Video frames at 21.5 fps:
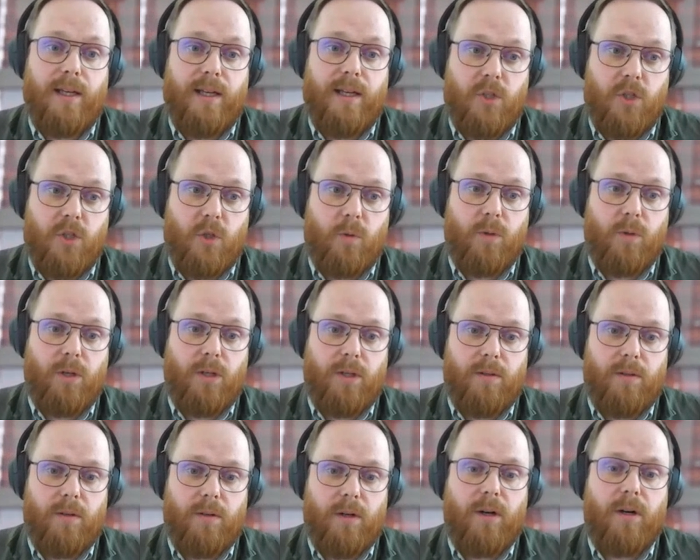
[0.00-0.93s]
and so
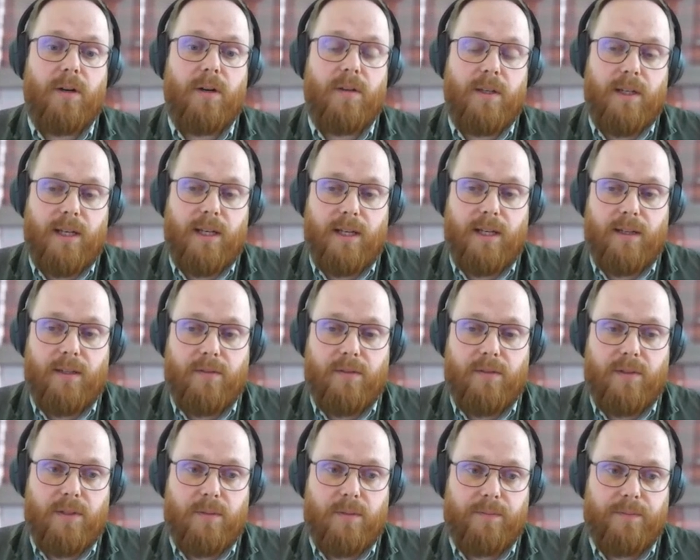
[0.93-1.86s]
on are the
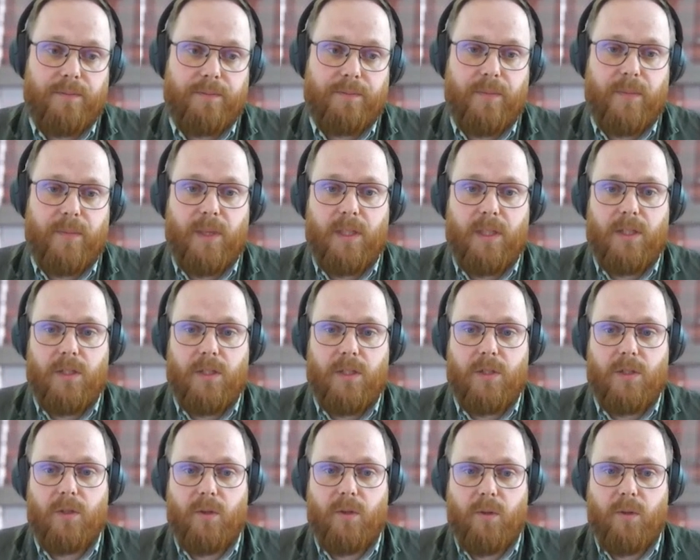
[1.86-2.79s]
negatives.
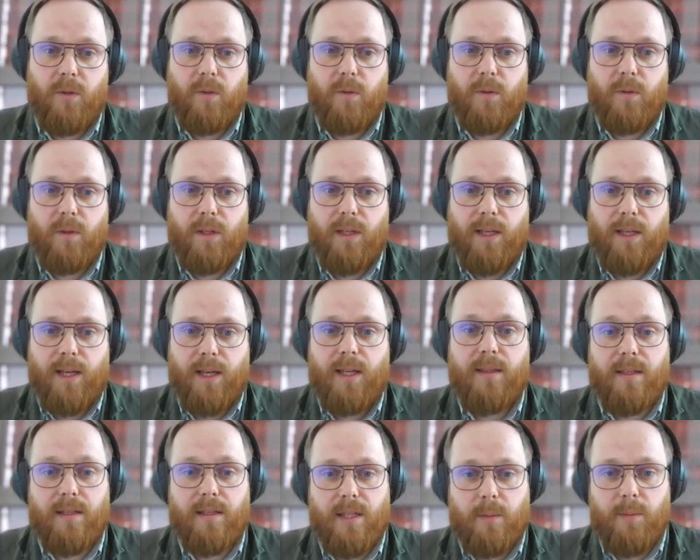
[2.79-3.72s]
So
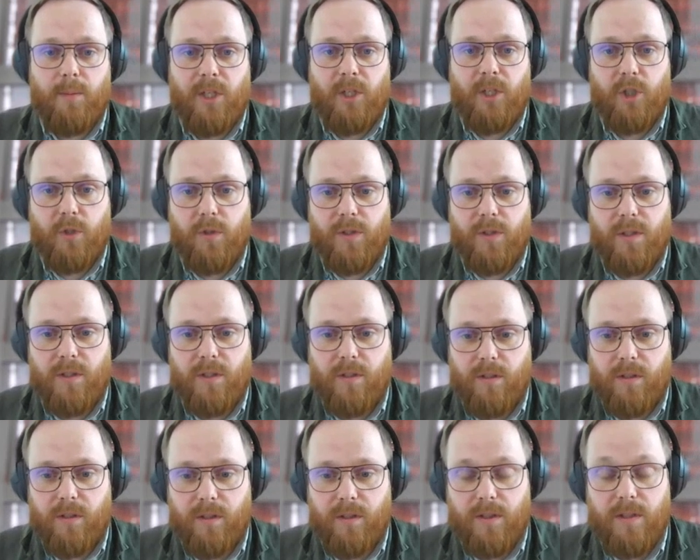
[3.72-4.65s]
in this image you're
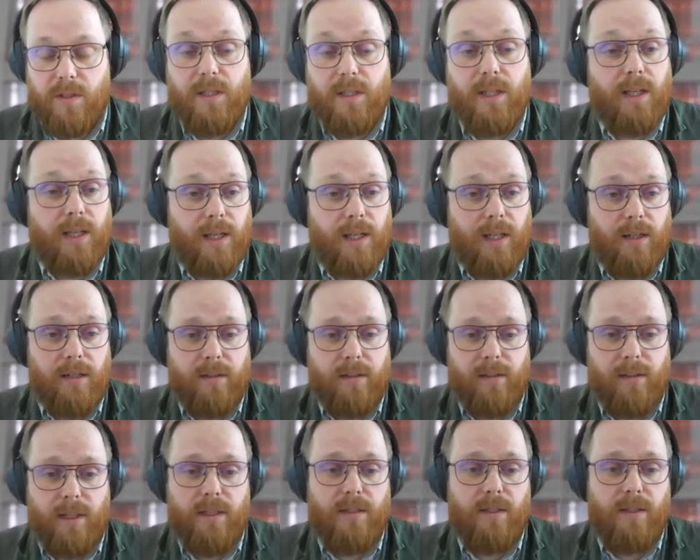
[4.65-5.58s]
seeing
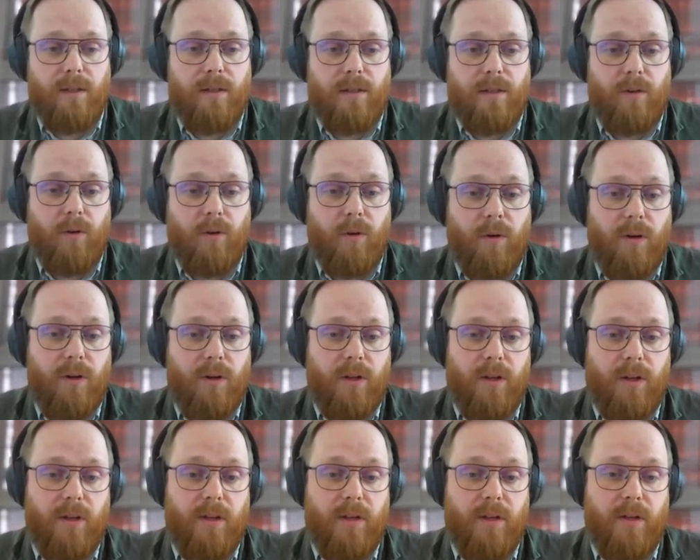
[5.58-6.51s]
here, these are
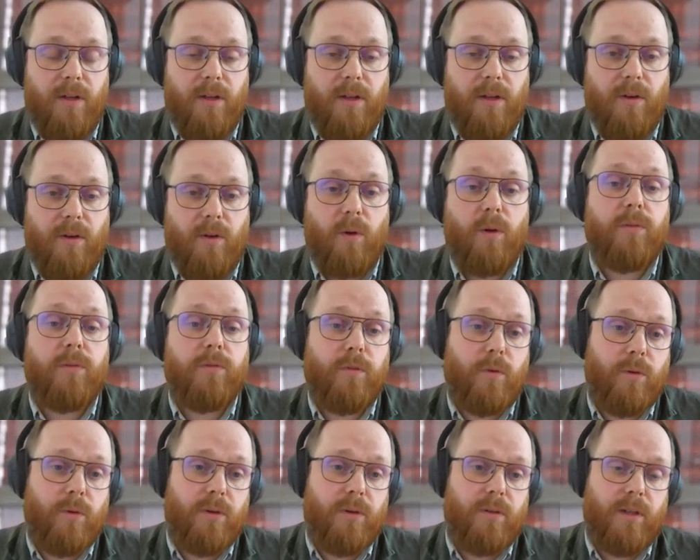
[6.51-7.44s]
all
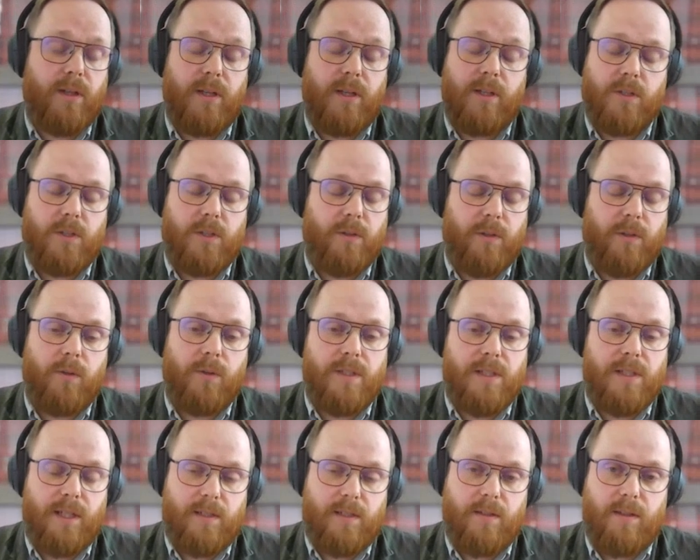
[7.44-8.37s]

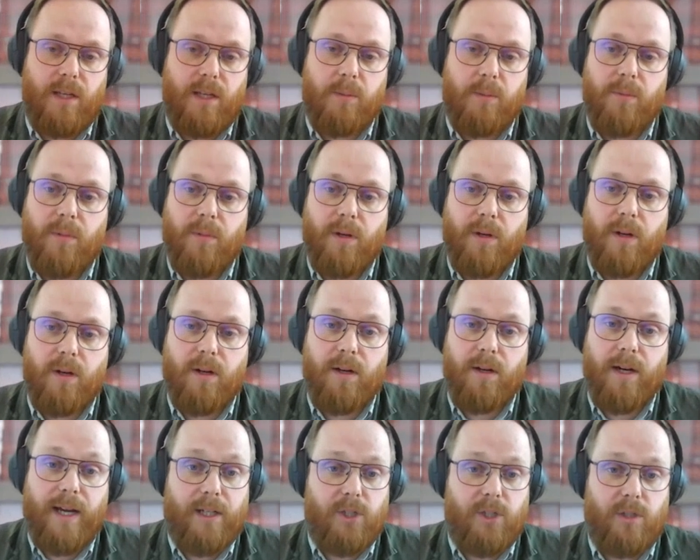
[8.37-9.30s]
6 of them
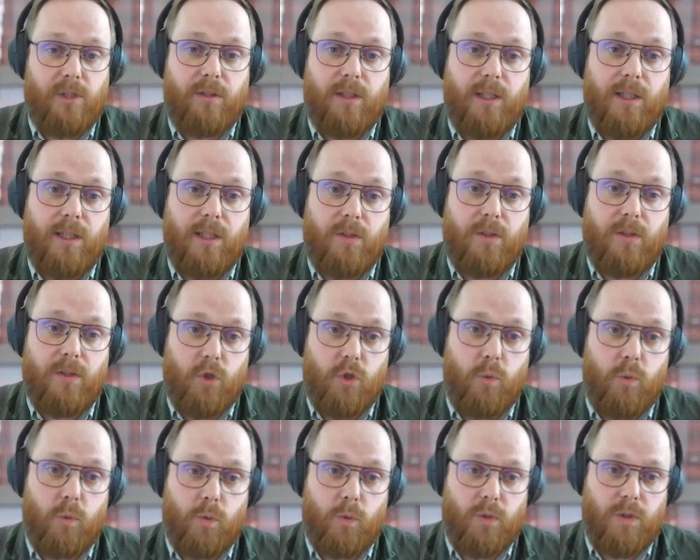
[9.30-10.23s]
are actually
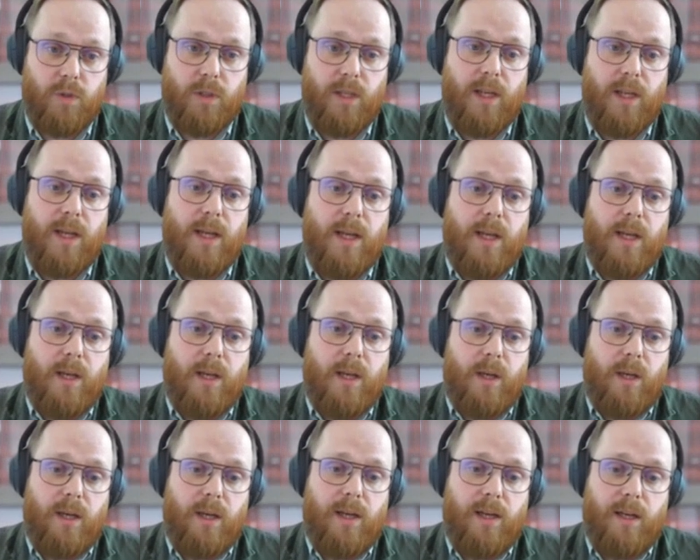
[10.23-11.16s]
schools.
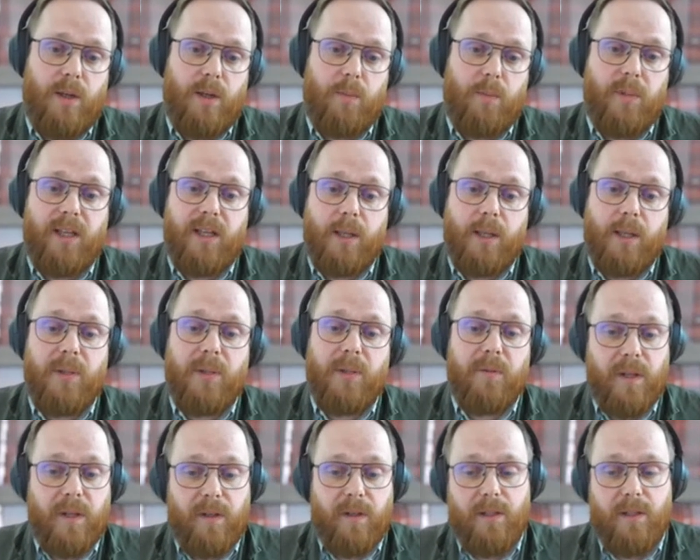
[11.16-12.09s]
But it can
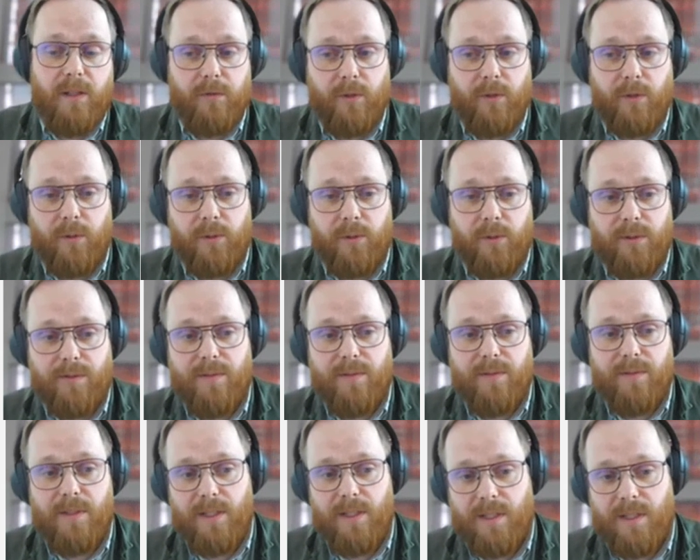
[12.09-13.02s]
be very difficult
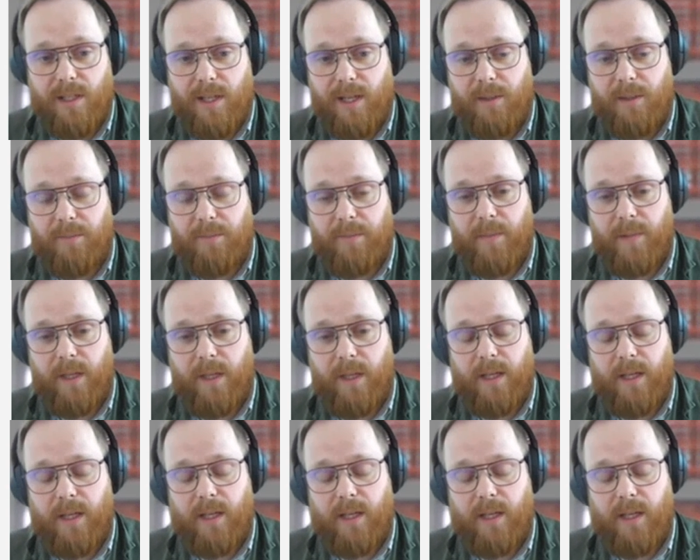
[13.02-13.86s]
to say.